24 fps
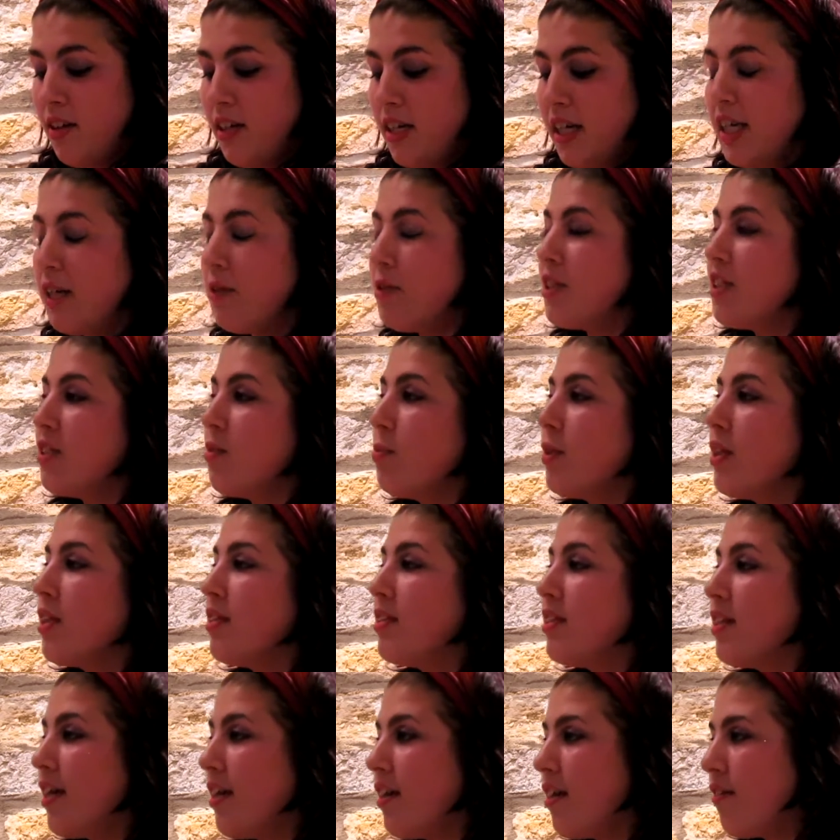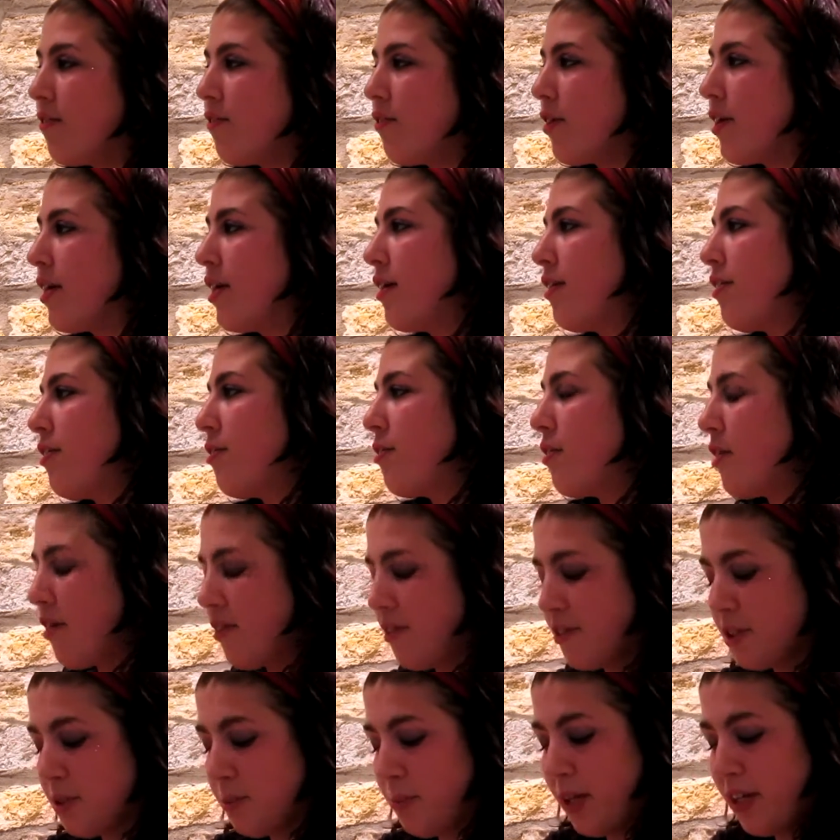He was debilitated, for he could no longer
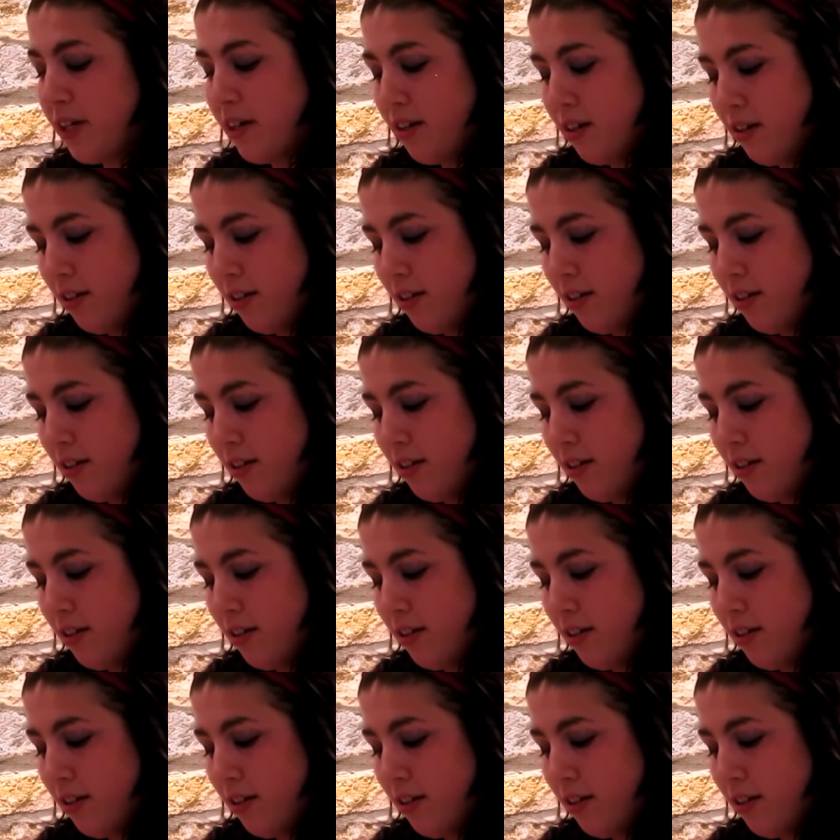speak.